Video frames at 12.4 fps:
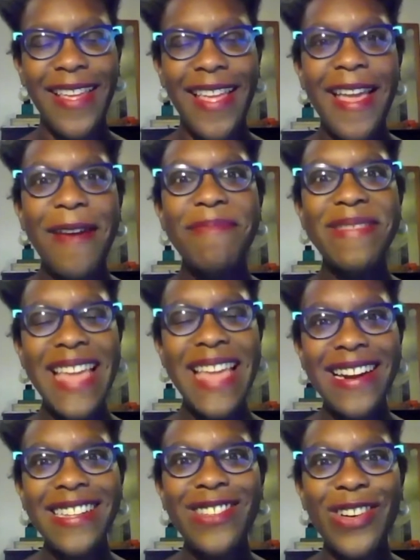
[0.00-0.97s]
But
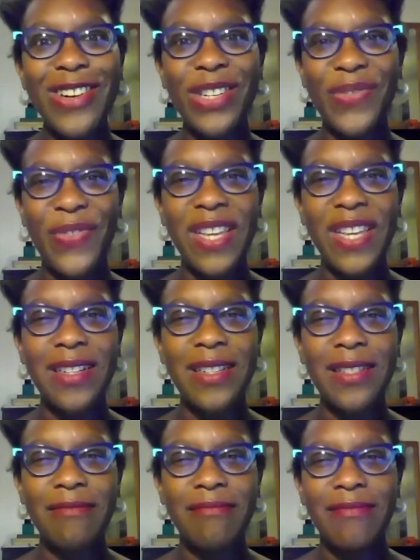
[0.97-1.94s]
then I started to
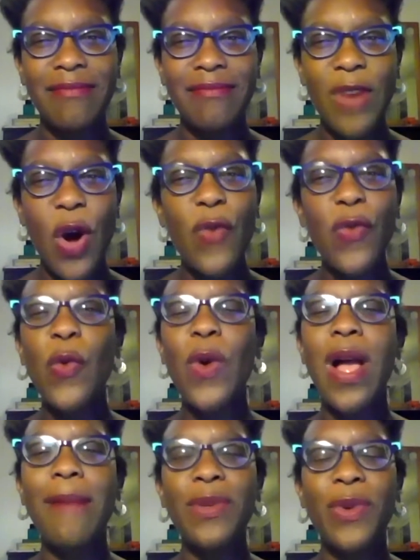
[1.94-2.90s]
feel
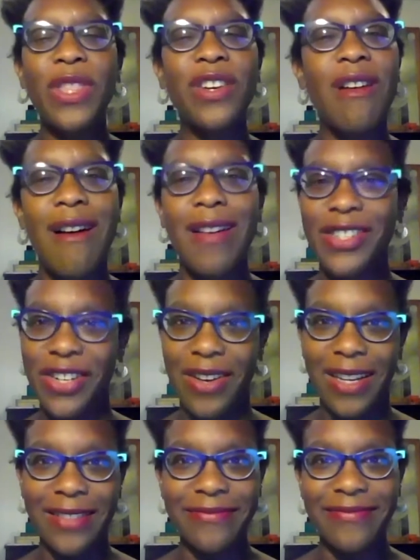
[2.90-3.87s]
overwhelmed with
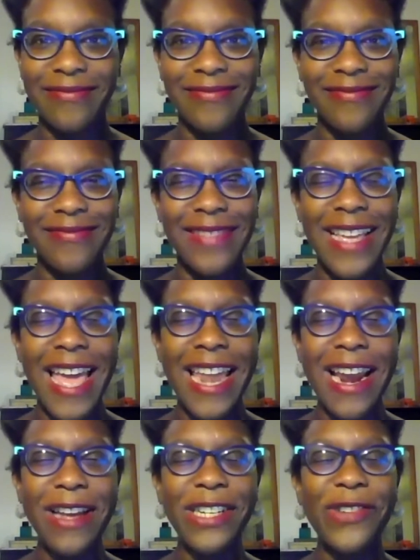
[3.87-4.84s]
nausea. And
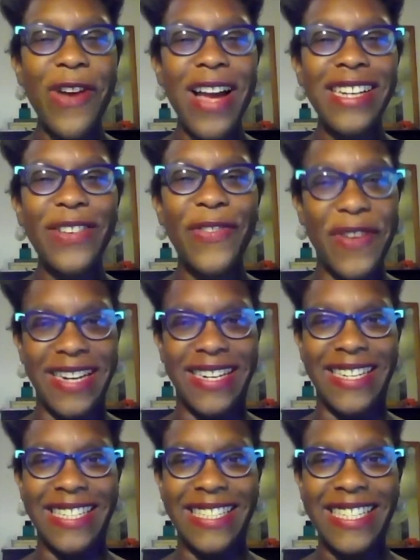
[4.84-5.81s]
I tried to fight
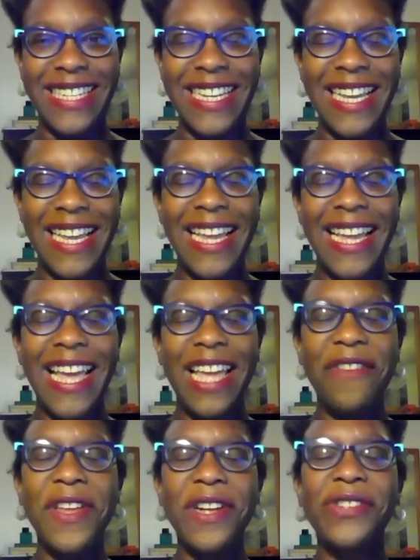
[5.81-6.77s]
it. And
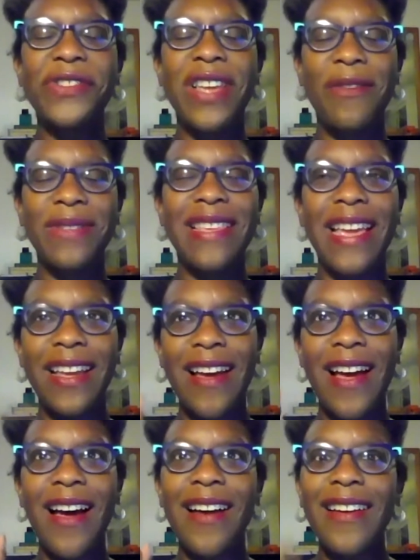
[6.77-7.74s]
eventually I was like,
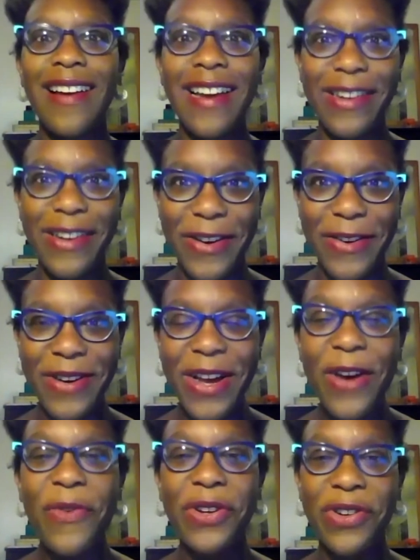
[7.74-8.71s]
I know.
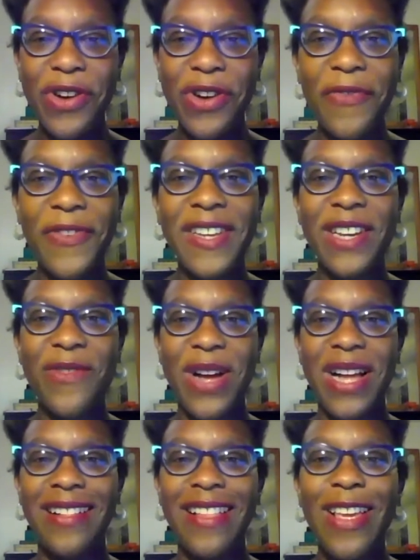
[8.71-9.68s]
When you're not feeling
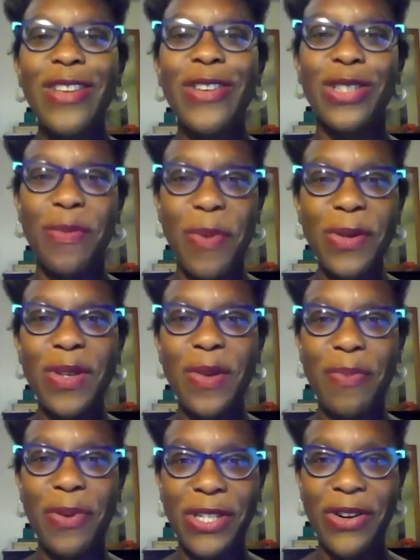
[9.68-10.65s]
well, you're supposed to
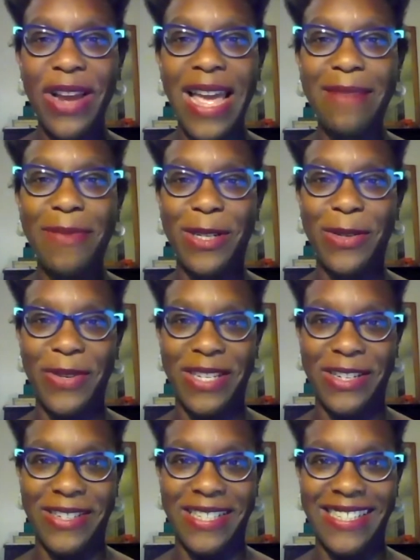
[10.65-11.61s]
put your head between
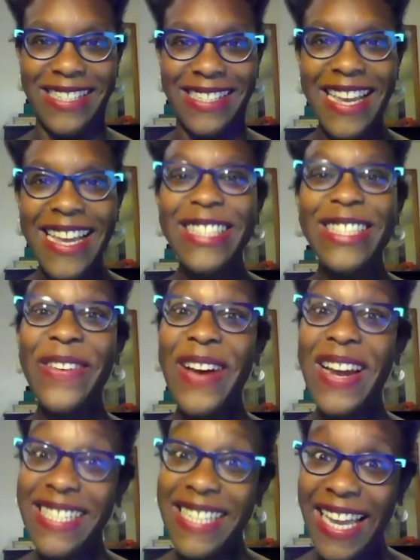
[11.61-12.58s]
your knees. So
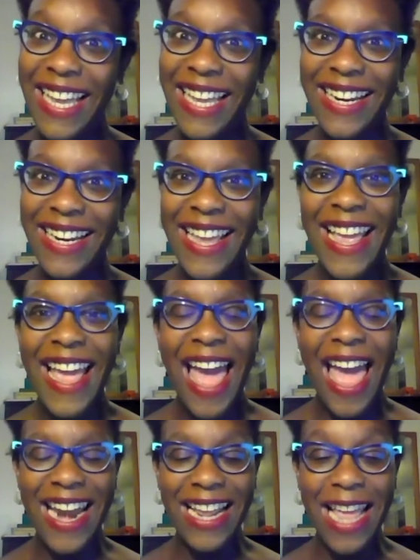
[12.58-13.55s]
I did.
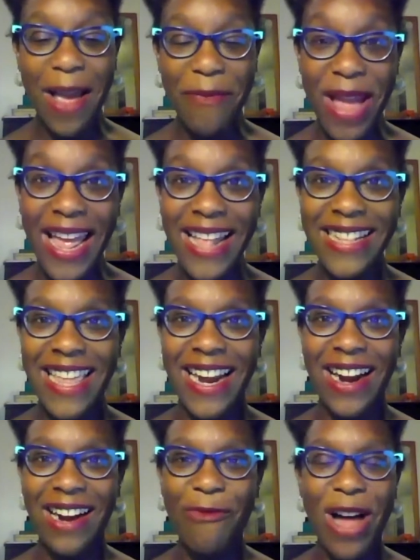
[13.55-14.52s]
And I kept my head
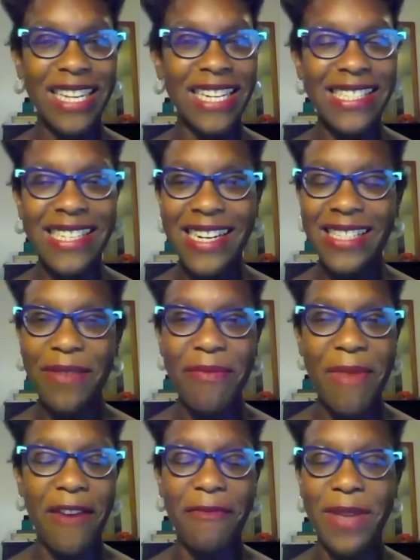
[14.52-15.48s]
there while listening to
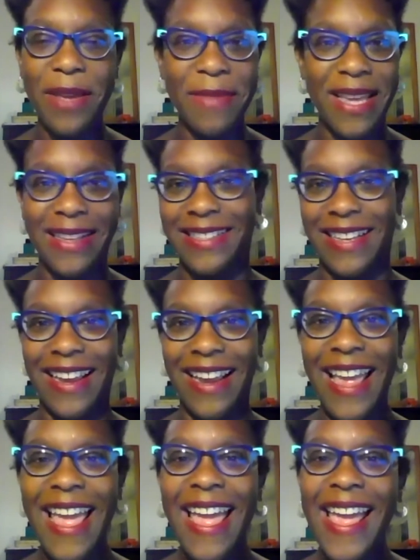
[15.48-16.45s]
Mev be amazing.
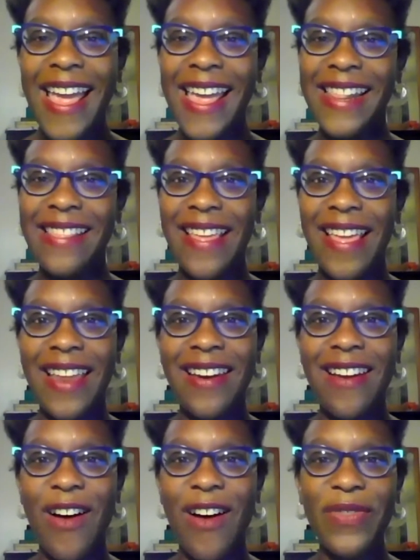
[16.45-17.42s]
And
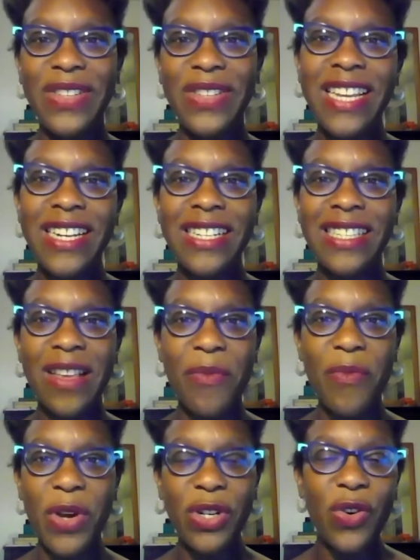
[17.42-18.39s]
then all of a sudden,
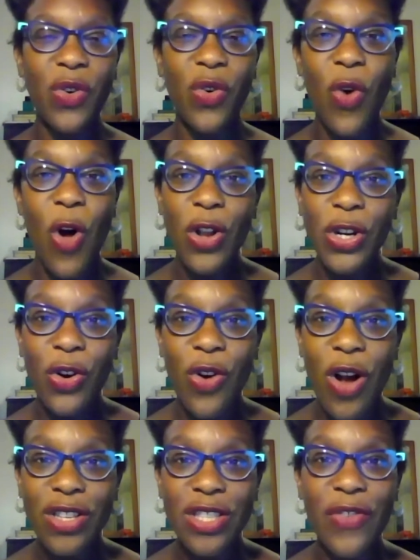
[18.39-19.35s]
someone crawled
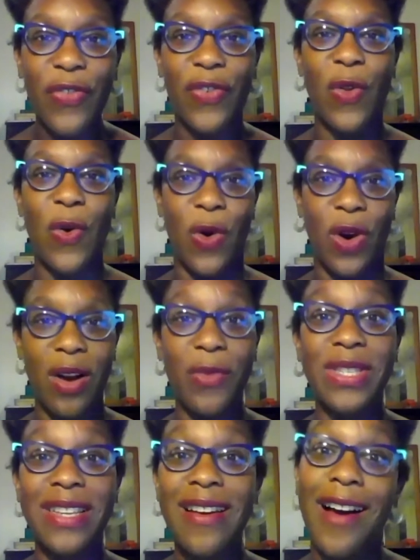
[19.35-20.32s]
across the floor. It
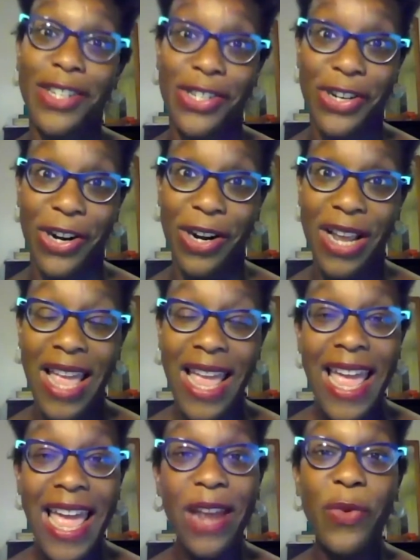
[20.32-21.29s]
was an usher
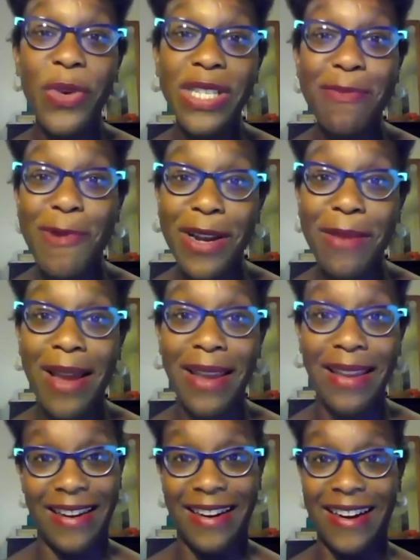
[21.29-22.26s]
and whispered in my
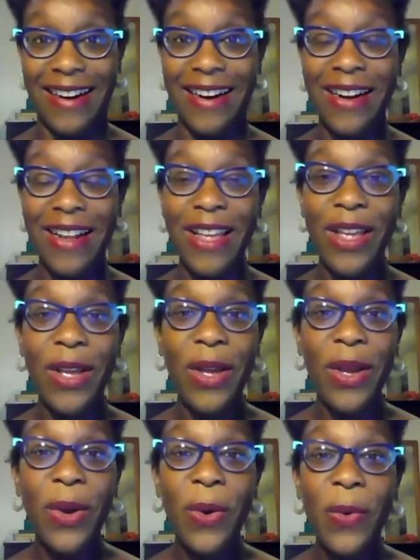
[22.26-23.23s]
ear,
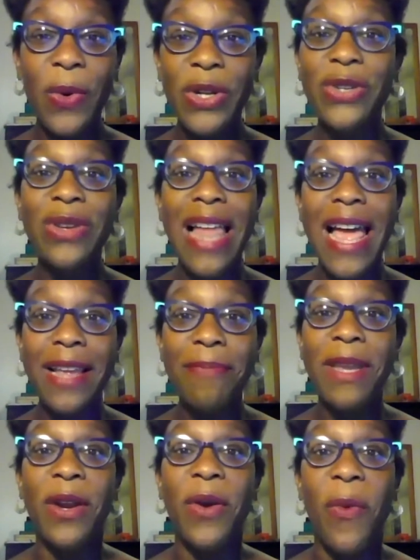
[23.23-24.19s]
would you like
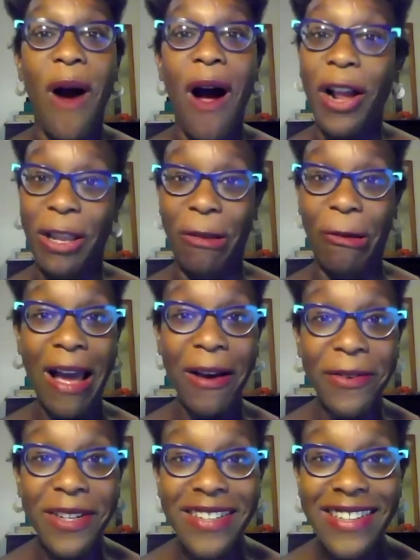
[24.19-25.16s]
me to walk you
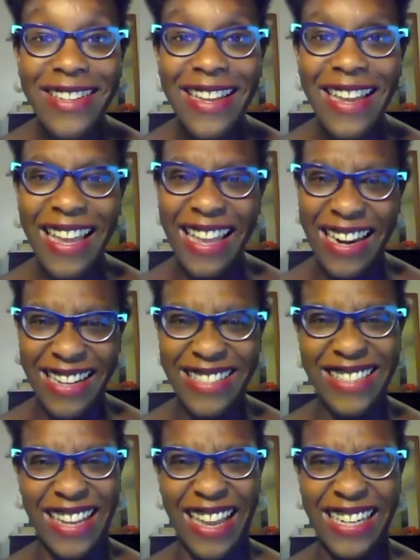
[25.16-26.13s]
out? And I
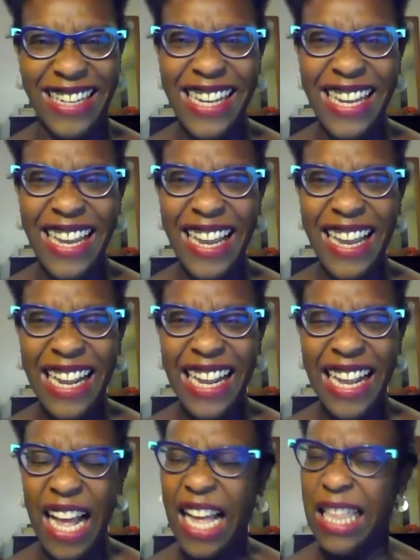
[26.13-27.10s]
said,
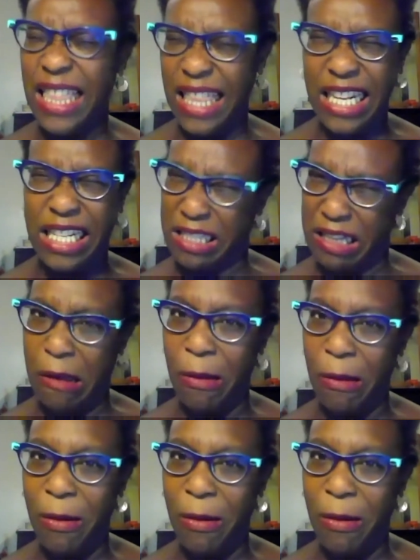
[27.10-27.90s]
I think so.